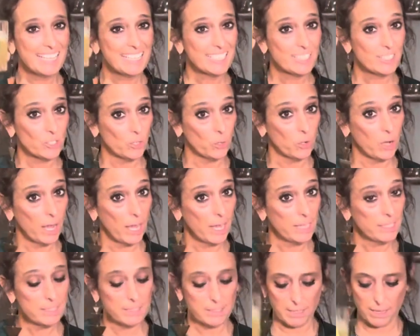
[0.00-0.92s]
So
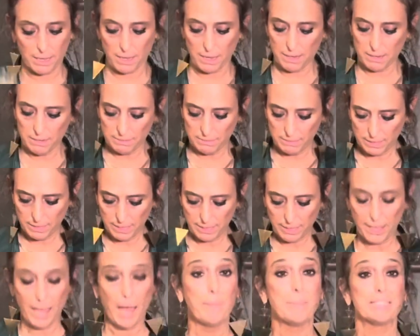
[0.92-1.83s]
I say,
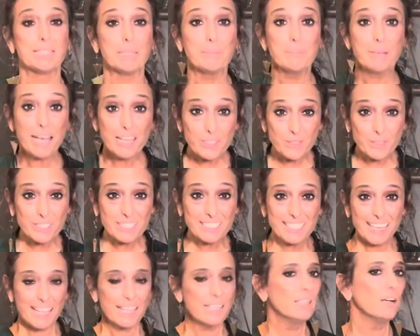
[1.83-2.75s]
happy St. Patrick's
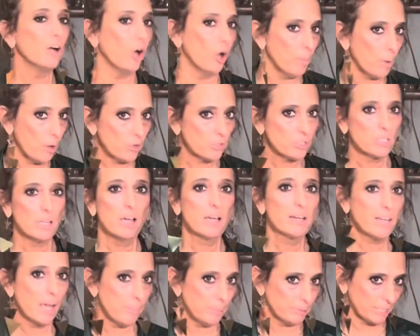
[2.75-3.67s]
Day, almost,
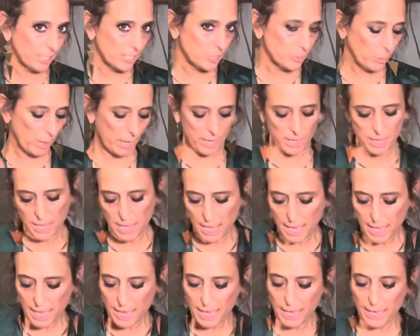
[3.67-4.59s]
a couple days away,
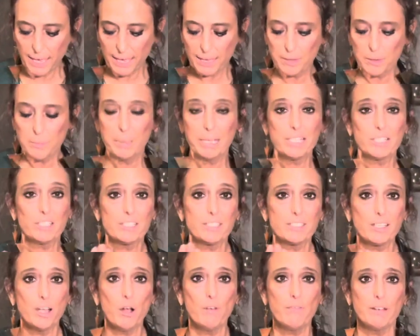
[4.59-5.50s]
and make
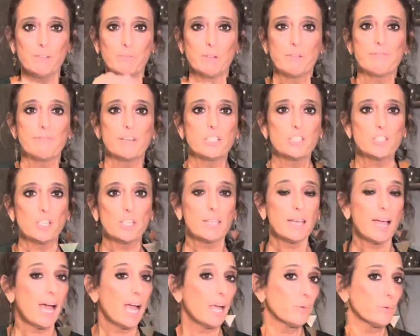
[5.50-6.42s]
yourself a
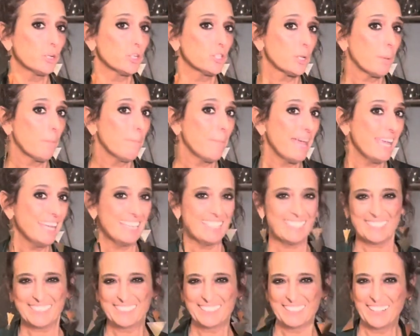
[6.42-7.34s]
refreshing Irish
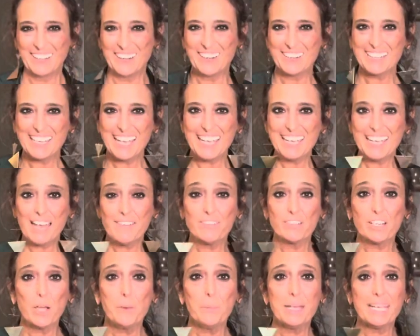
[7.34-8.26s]
Maid. Okay, have a
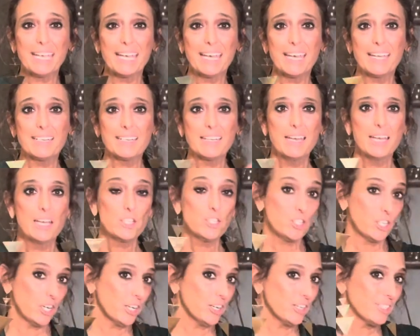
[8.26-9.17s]
great weekend.
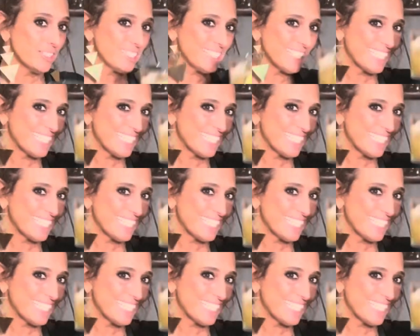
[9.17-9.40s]
Cheers.